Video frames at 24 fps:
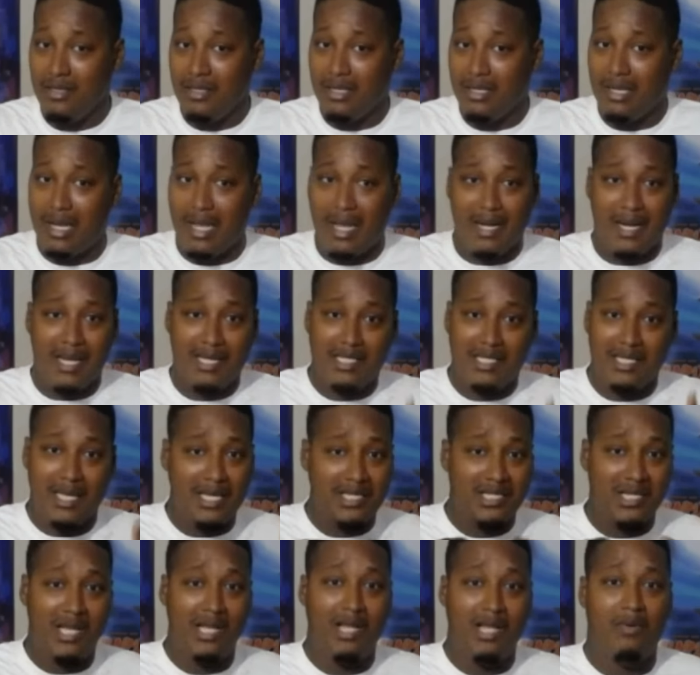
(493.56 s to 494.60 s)
Like,
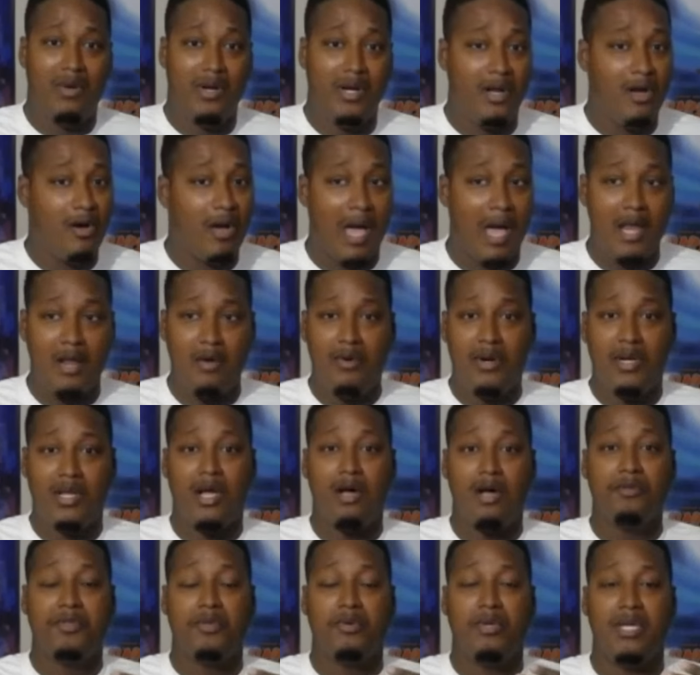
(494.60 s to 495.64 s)
that's all I want to know. I don't want to go
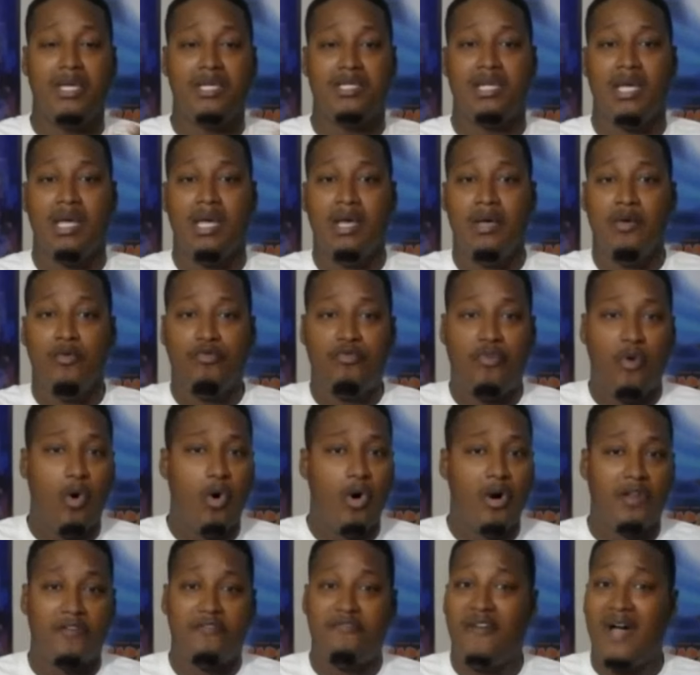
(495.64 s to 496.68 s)
through this 4
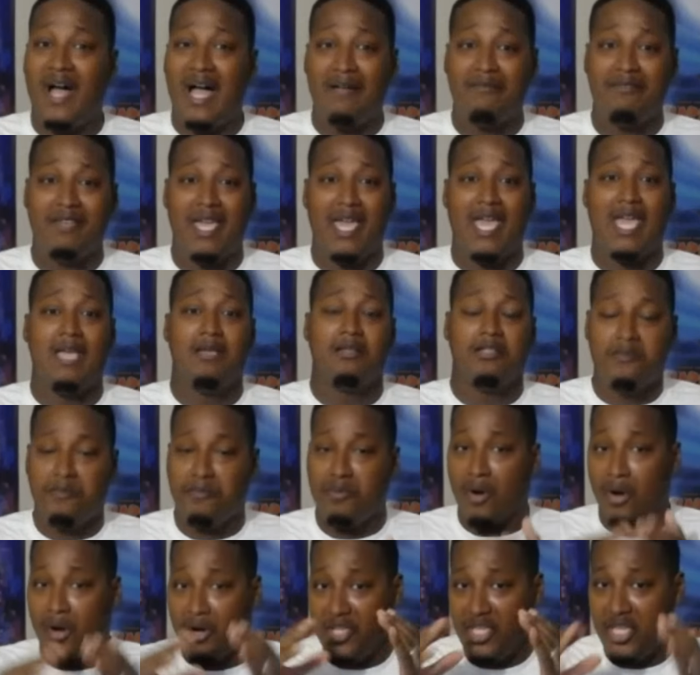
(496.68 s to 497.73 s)
to 5 games
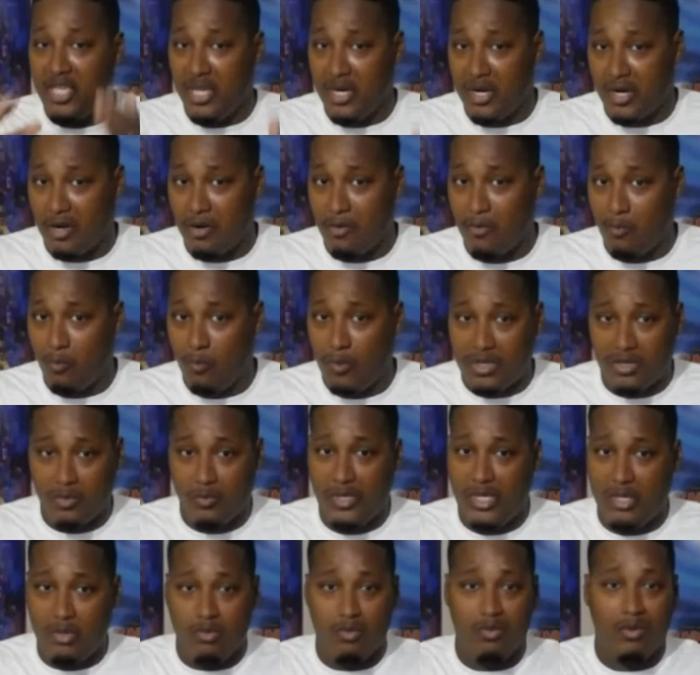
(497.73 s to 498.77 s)
per year with the
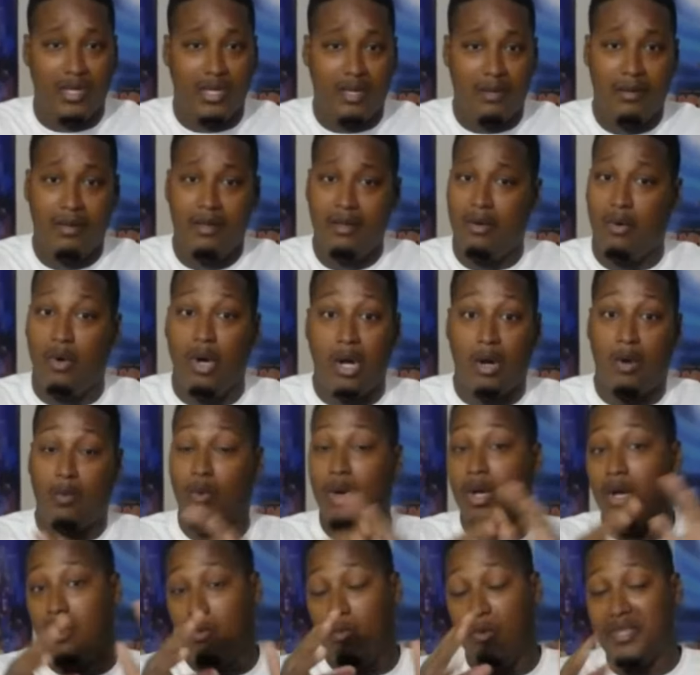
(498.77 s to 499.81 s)
Wii U.
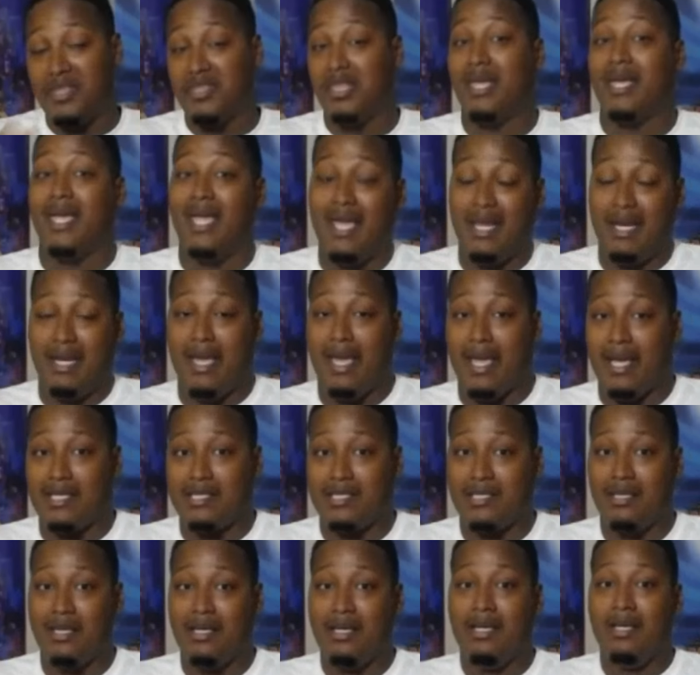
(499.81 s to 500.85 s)
Well, with the
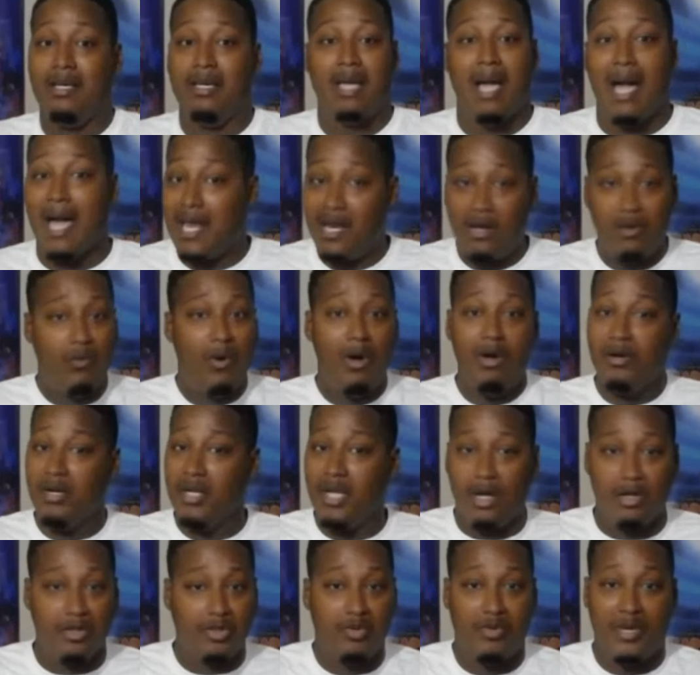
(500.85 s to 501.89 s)
NX. I don't want to
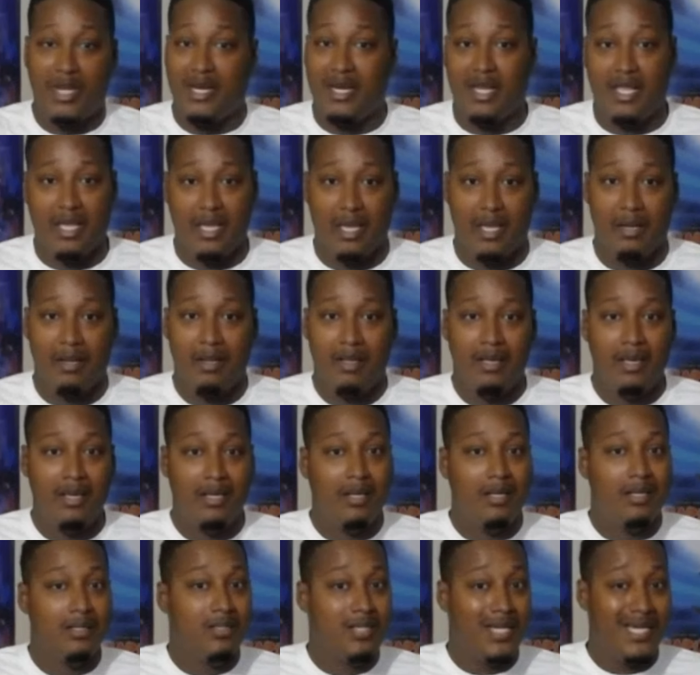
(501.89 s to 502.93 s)
go through that again.
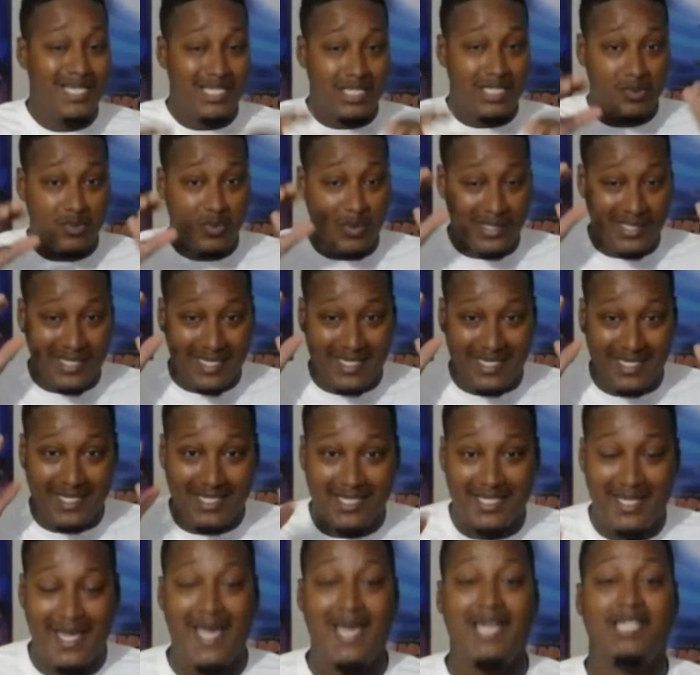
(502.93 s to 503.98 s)
This was a
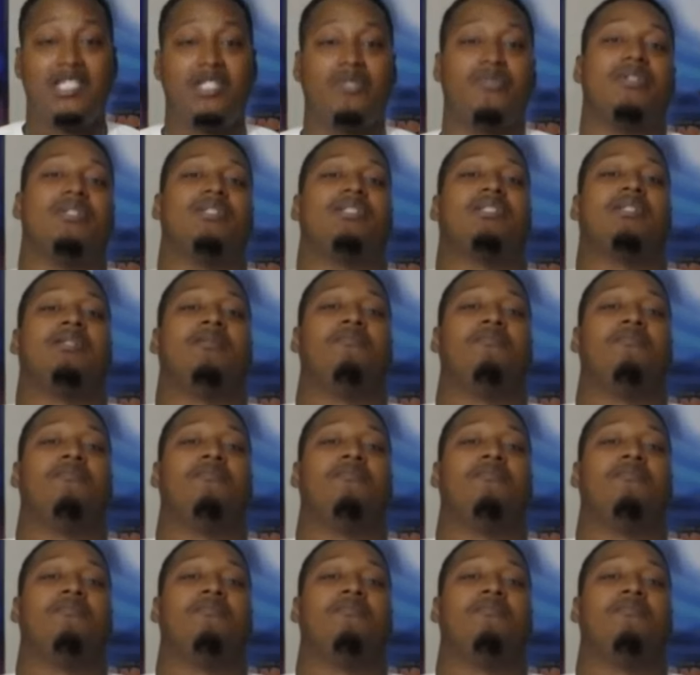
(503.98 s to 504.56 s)
disastrous